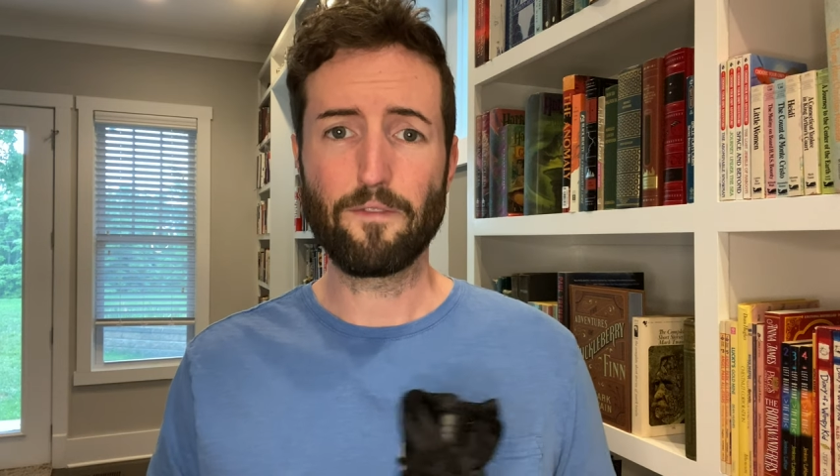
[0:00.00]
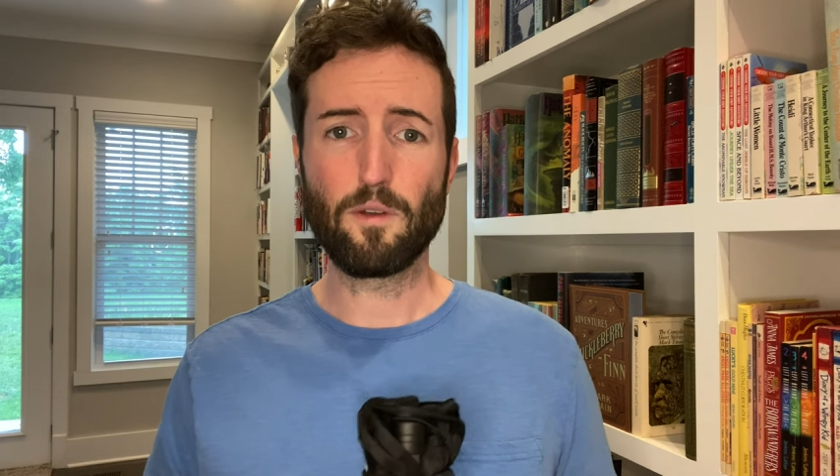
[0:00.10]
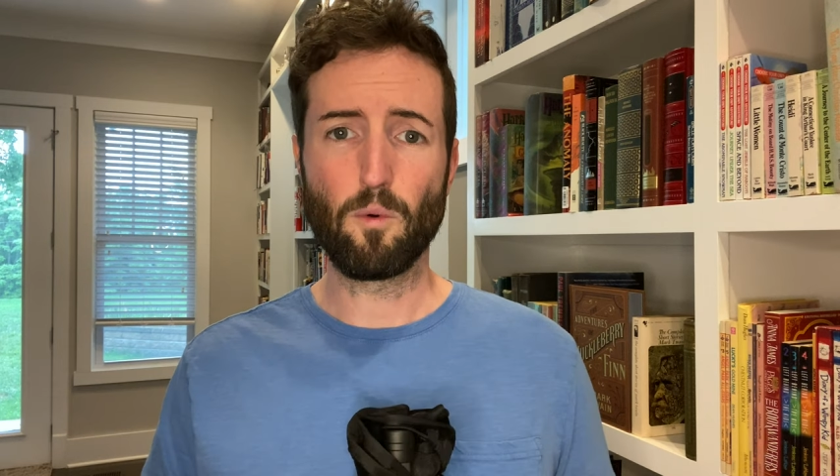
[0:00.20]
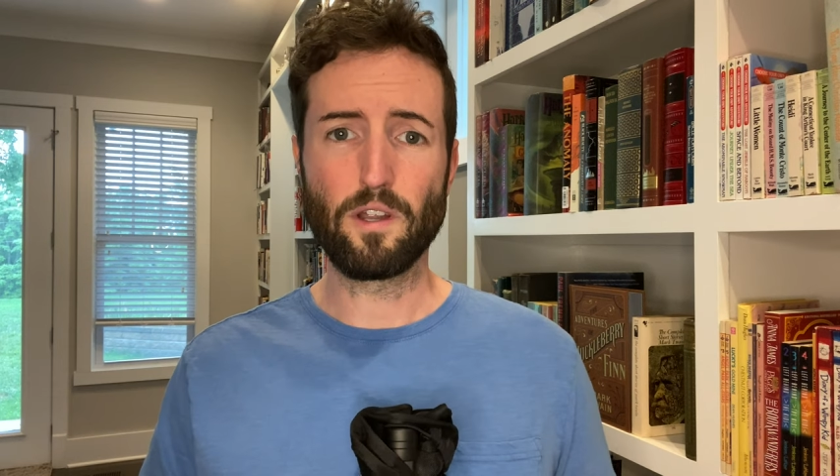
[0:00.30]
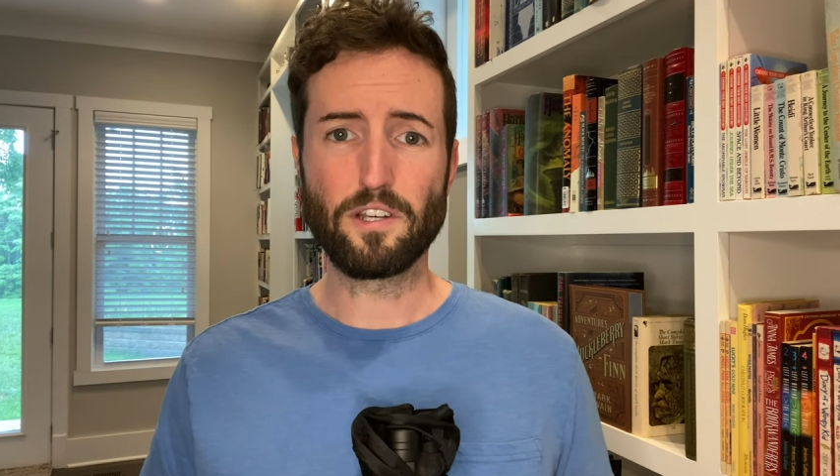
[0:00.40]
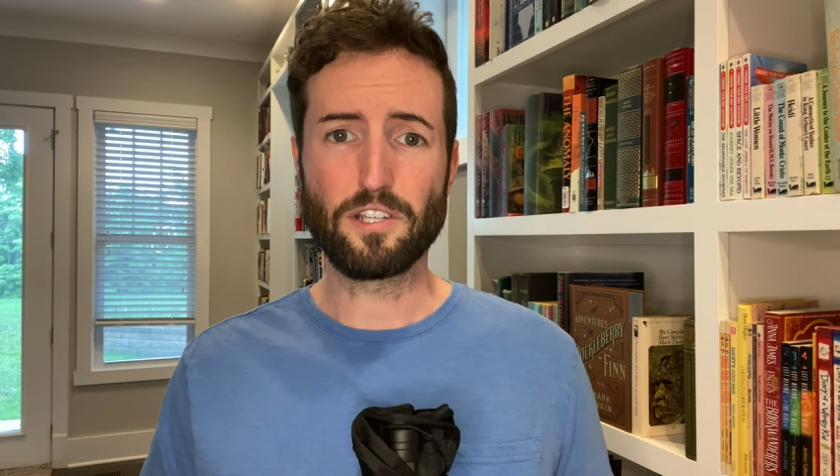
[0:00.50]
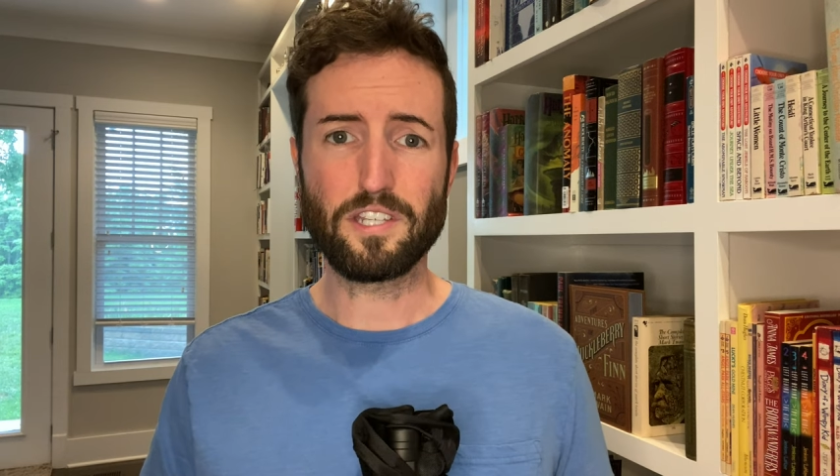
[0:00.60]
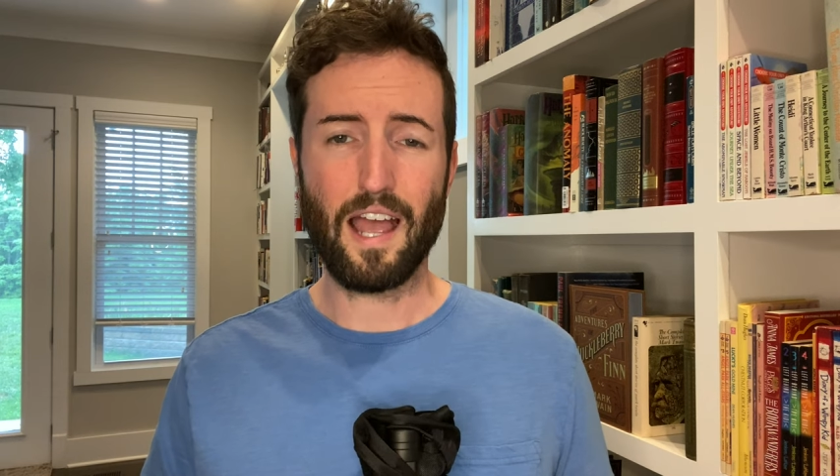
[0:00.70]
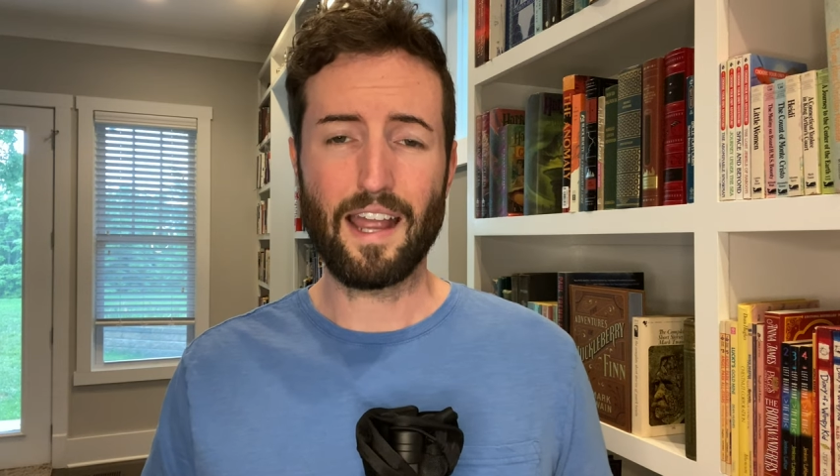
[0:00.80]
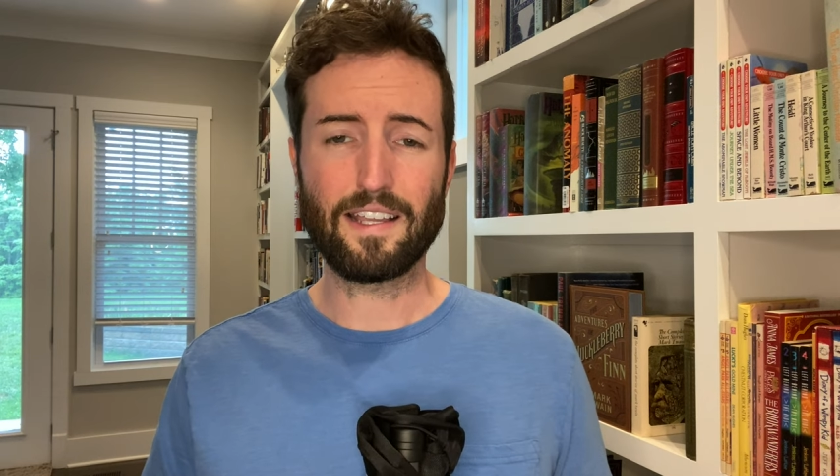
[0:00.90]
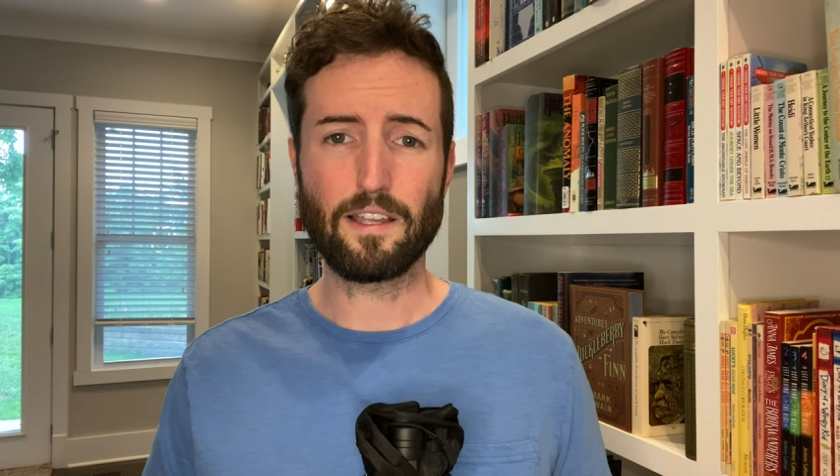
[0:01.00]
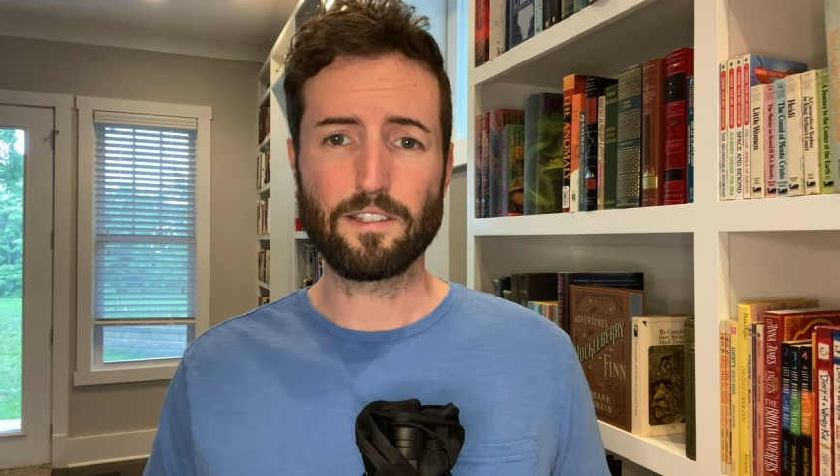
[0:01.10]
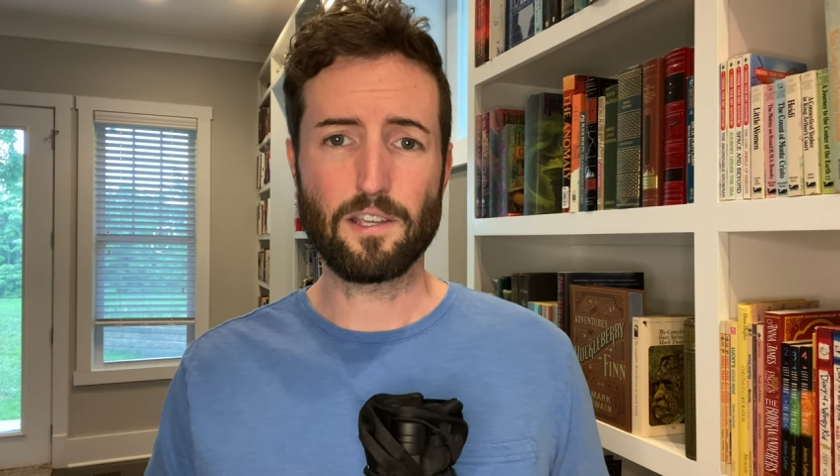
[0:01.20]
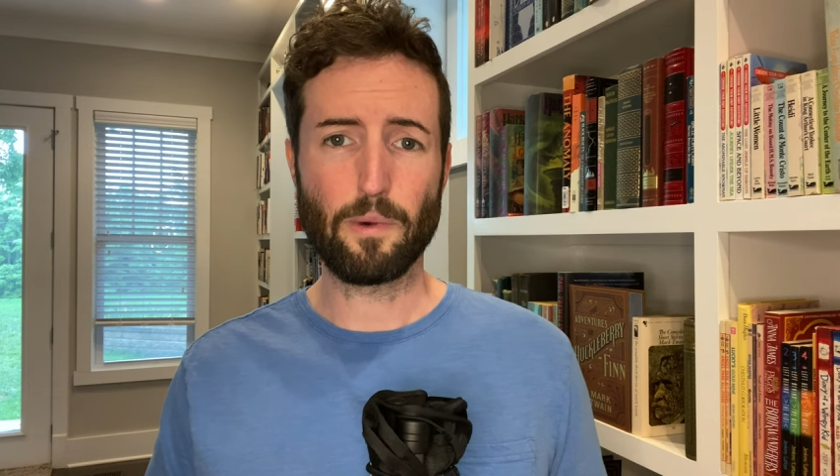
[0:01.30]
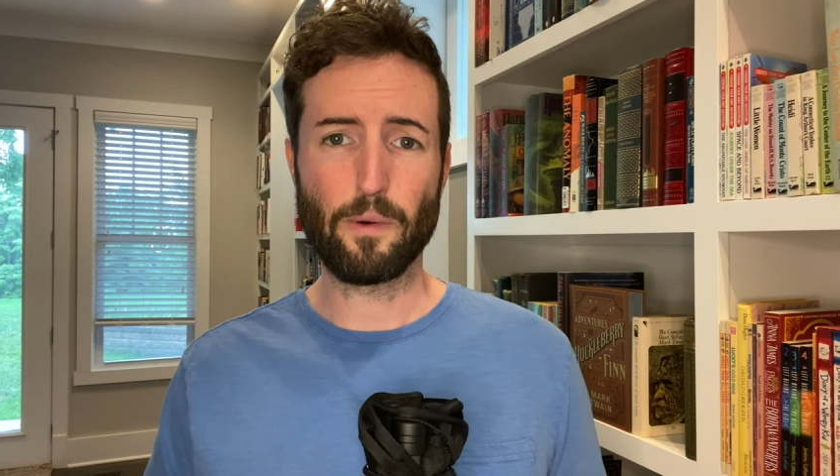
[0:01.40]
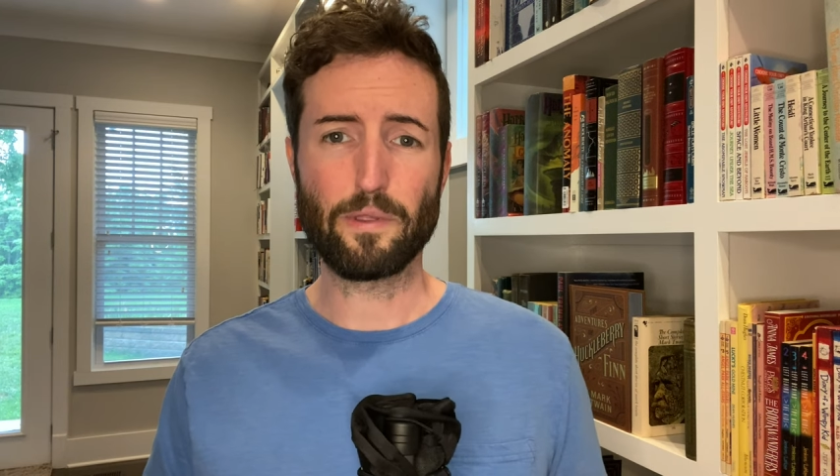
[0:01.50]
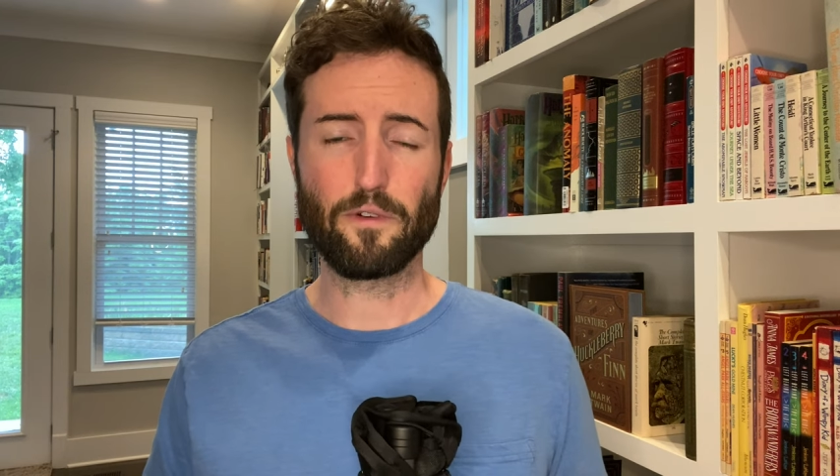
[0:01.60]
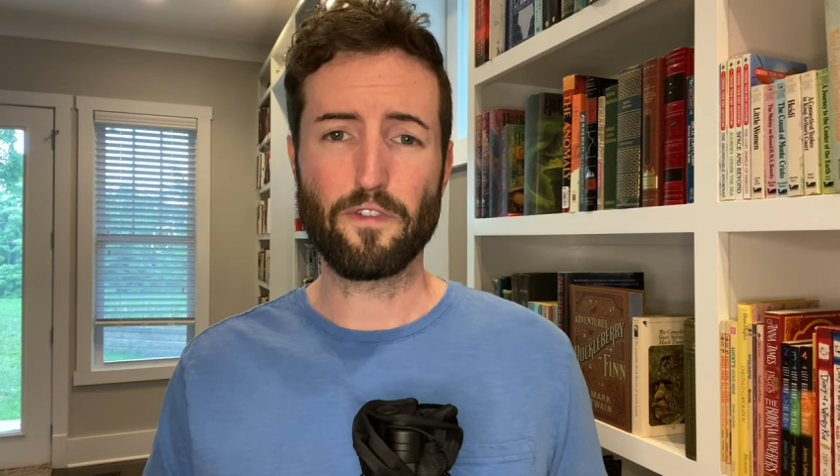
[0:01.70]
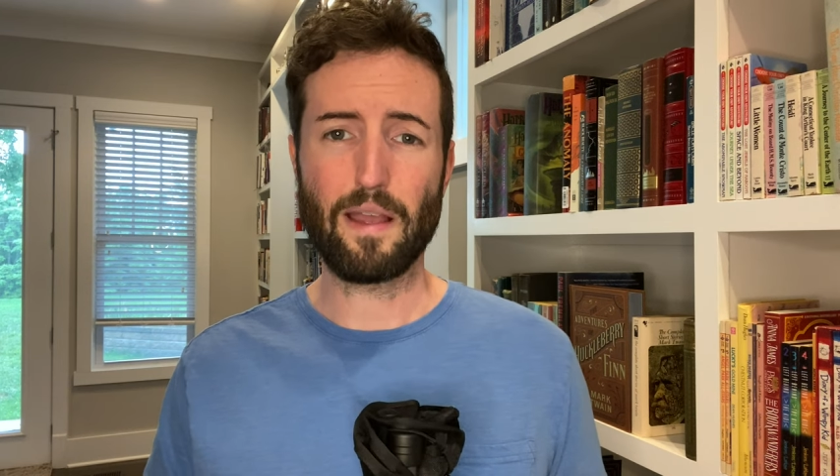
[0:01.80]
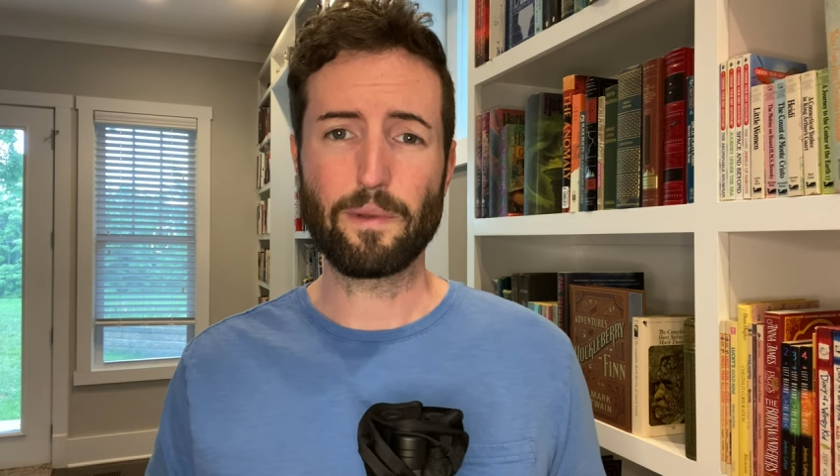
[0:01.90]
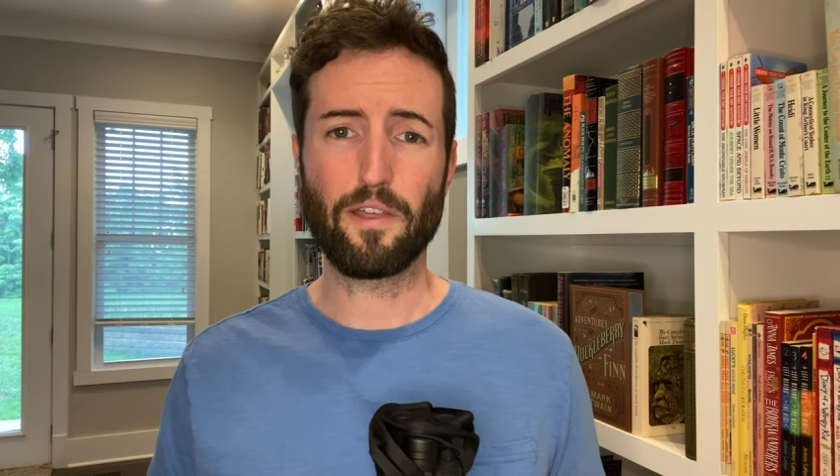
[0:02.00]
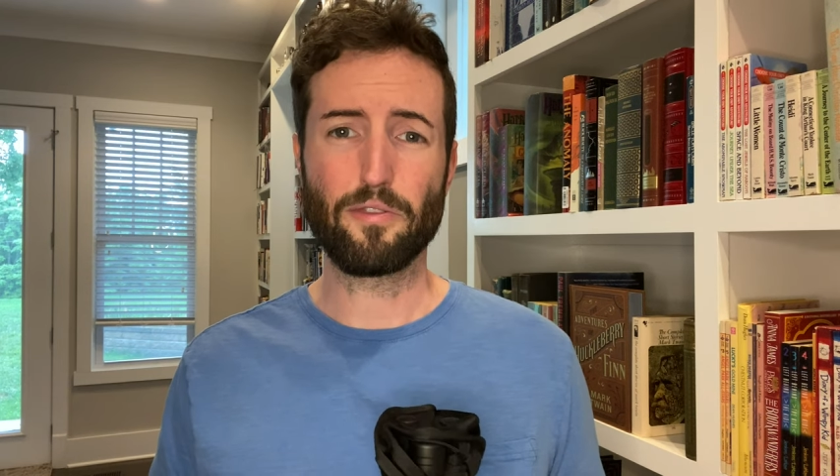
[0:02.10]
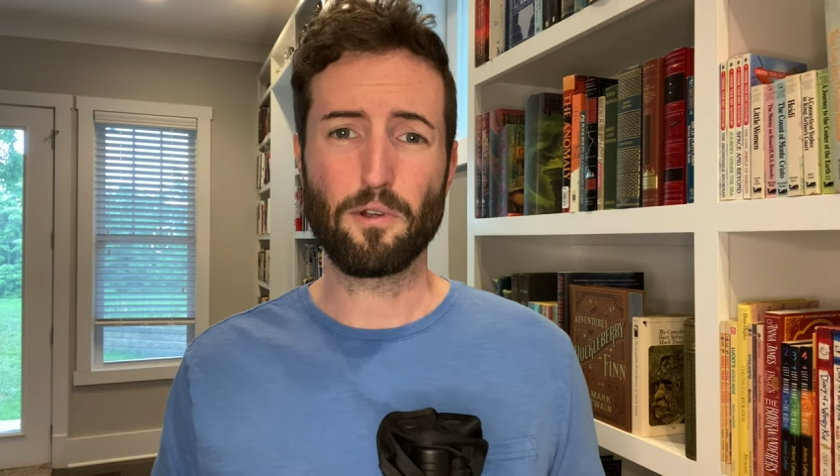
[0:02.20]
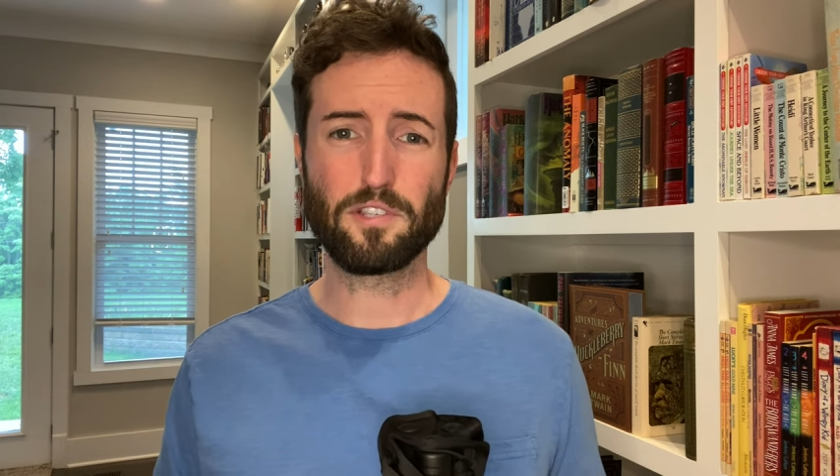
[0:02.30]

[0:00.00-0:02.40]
if you want to just hike somewhere with your family and throw